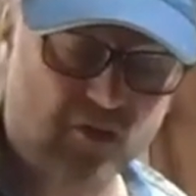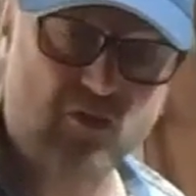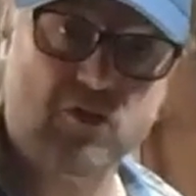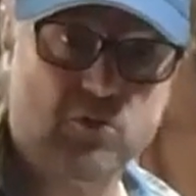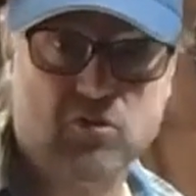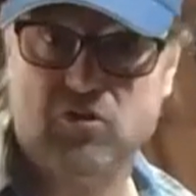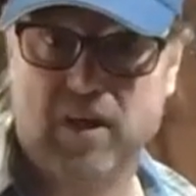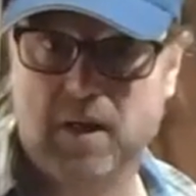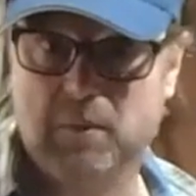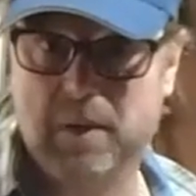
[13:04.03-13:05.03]
dextrose, which would
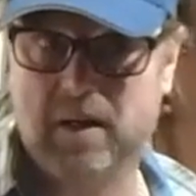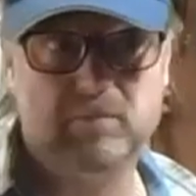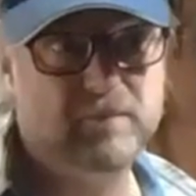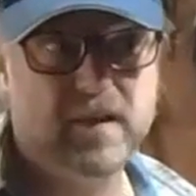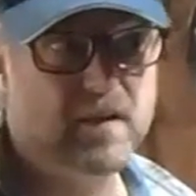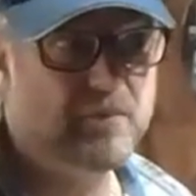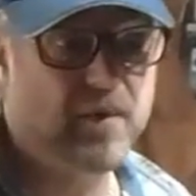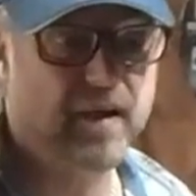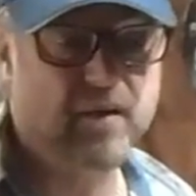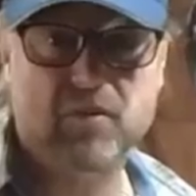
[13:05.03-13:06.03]
take up about
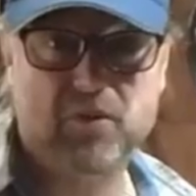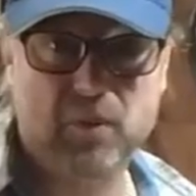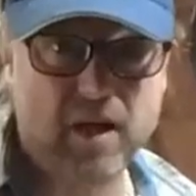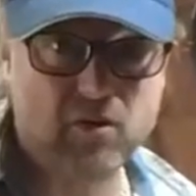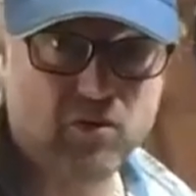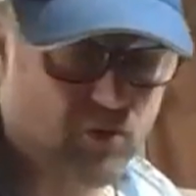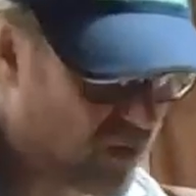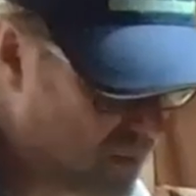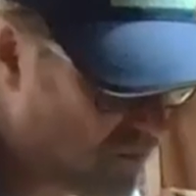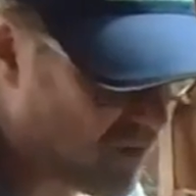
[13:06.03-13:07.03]
another 300
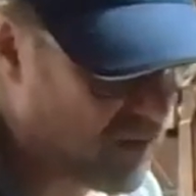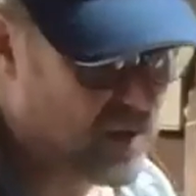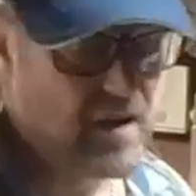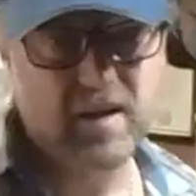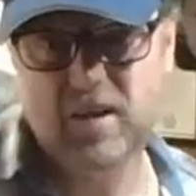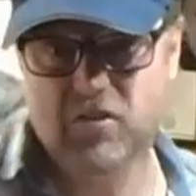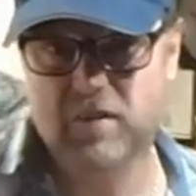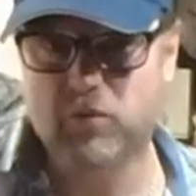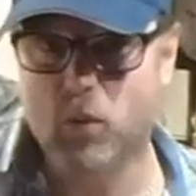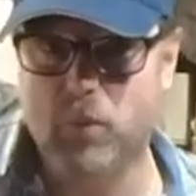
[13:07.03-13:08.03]
grams. So let's
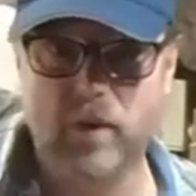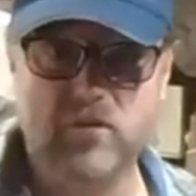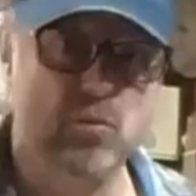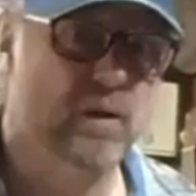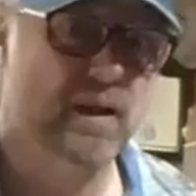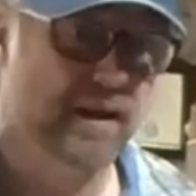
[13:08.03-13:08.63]
say 4.3